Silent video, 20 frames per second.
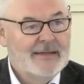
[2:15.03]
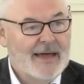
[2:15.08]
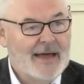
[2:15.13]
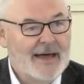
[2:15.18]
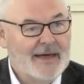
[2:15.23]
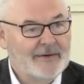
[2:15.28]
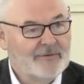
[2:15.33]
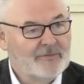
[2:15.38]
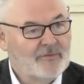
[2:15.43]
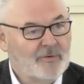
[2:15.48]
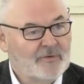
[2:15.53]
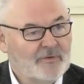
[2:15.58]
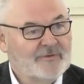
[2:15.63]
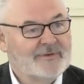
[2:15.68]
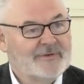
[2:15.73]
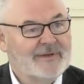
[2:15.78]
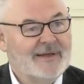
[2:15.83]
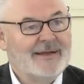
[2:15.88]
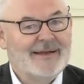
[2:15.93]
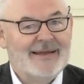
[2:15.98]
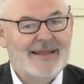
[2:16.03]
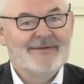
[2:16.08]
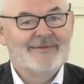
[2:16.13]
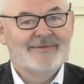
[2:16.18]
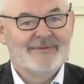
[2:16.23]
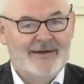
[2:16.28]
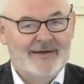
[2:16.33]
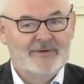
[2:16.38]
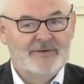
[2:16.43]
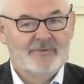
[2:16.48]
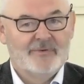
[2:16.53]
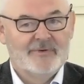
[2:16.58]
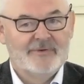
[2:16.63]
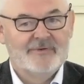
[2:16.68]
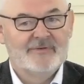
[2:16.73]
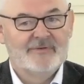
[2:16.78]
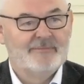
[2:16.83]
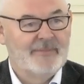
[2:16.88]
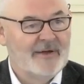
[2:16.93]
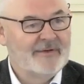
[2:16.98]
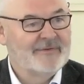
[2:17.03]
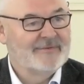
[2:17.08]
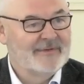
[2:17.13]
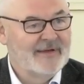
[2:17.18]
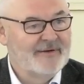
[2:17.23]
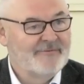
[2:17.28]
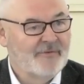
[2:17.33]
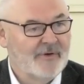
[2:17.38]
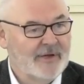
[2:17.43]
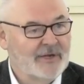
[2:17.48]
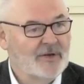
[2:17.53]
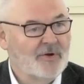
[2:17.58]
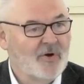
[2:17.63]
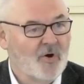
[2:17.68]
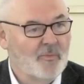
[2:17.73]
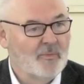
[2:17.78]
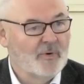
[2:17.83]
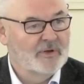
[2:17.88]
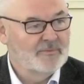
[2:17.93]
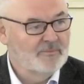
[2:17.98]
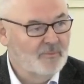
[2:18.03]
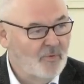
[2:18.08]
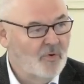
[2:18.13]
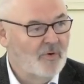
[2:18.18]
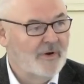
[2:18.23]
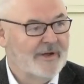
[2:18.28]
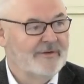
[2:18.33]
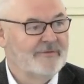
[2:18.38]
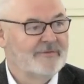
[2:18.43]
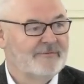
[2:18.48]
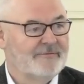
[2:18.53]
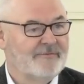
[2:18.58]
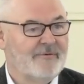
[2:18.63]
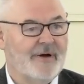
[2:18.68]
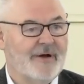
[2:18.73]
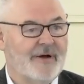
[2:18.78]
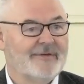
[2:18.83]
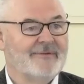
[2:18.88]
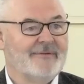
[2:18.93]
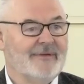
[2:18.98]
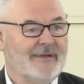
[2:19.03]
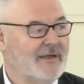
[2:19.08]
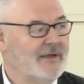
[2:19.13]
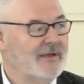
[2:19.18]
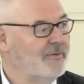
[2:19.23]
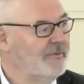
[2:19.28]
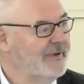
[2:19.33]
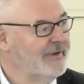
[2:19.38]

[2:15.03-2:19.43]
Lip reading: And of course, later entrants must therefore incorporate more insofar as the EU